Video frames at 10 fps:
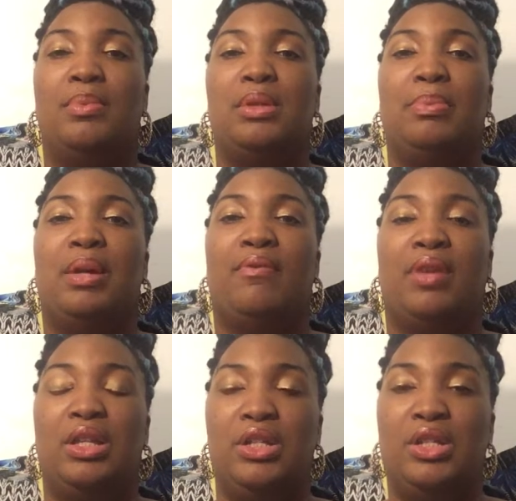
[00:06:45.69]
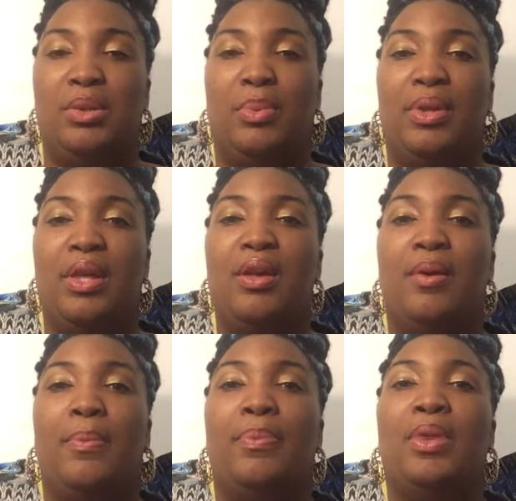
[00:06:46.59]
to be in relationship with
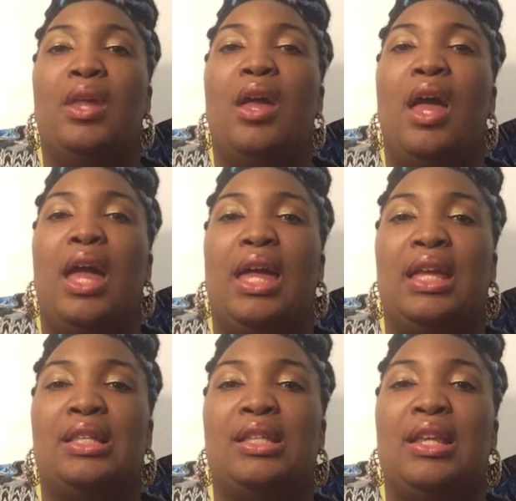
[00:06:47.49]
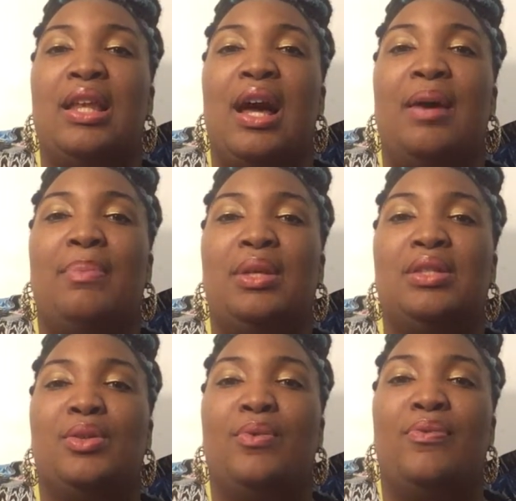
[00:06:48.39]
him, and to not be
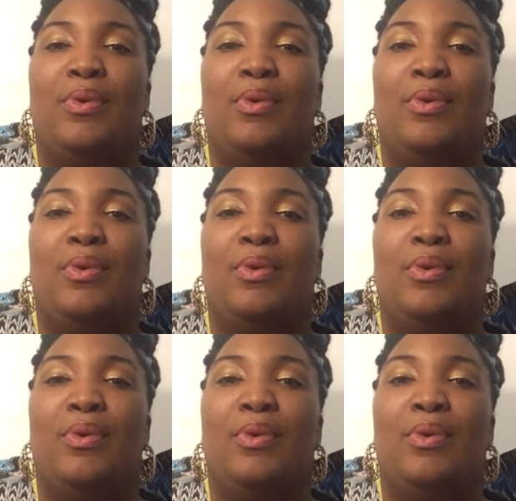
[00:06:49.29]
so